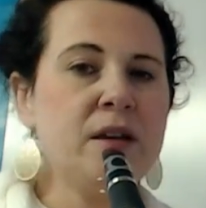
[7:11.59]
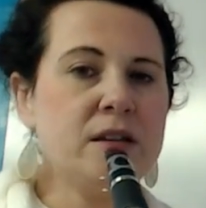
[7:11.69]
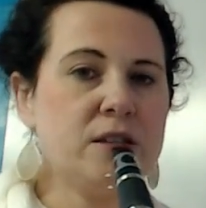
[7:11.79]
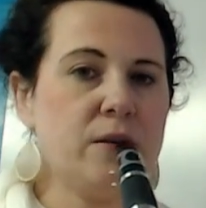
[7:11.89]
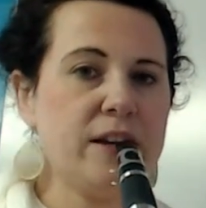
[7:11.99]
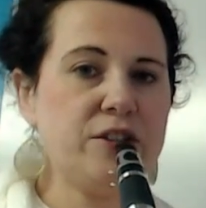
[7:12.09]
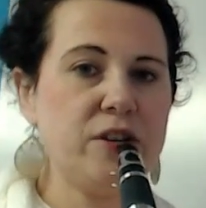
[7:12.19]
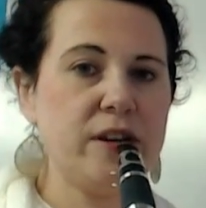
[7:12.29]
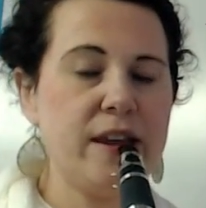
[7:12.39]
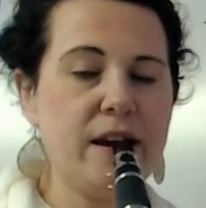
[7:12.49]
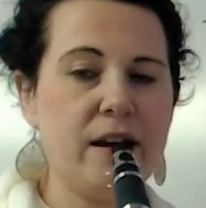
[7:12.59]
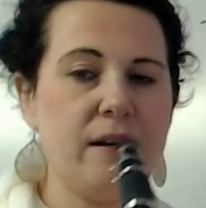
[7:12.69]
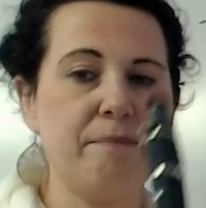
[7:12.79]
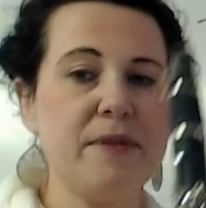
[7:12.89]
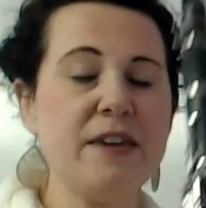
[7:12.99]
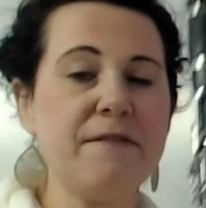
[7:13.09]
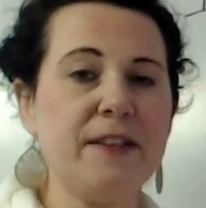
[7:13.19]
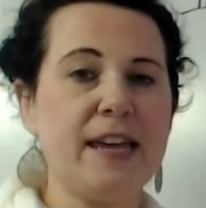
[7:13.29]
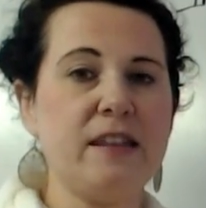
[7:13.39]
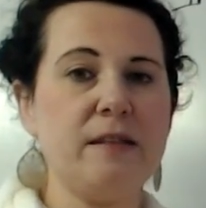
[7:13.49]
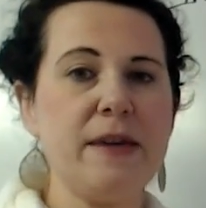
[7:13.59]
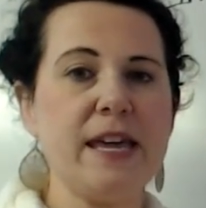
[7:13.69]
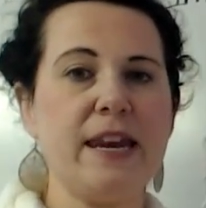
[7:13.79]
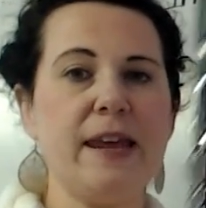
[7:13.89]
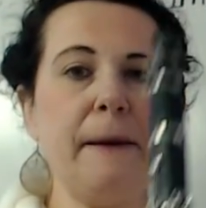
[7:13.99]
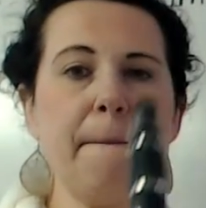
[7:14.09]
So I should hear B flat at the beginning.